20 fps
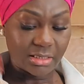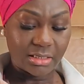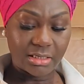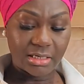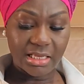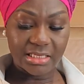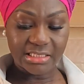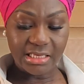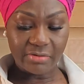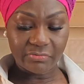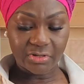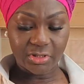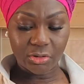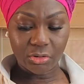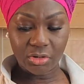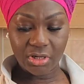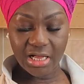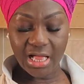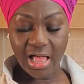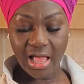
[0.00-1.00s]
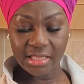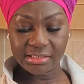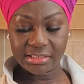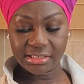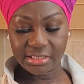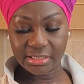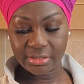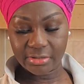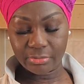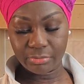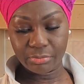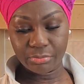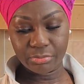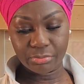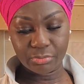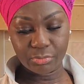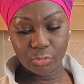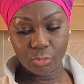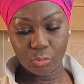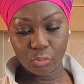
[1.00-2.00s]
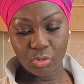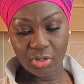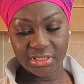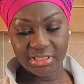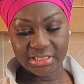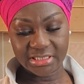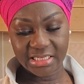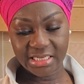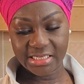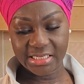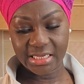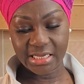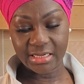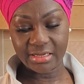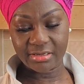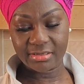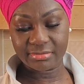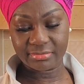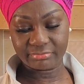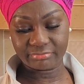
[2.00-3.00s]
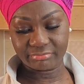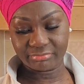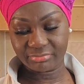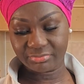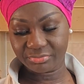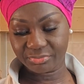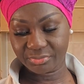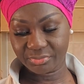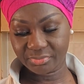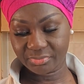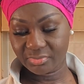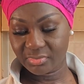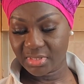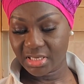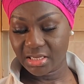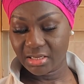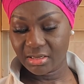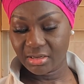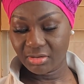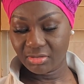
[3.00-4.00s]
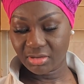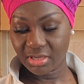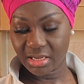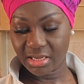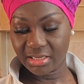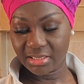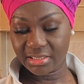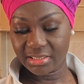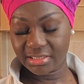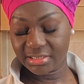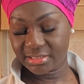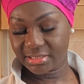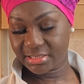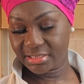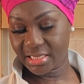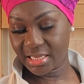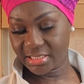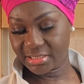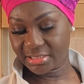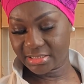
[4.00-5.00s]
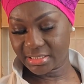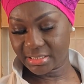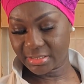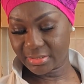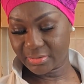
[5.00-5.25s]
Let's have a look at what is here. Okay, it says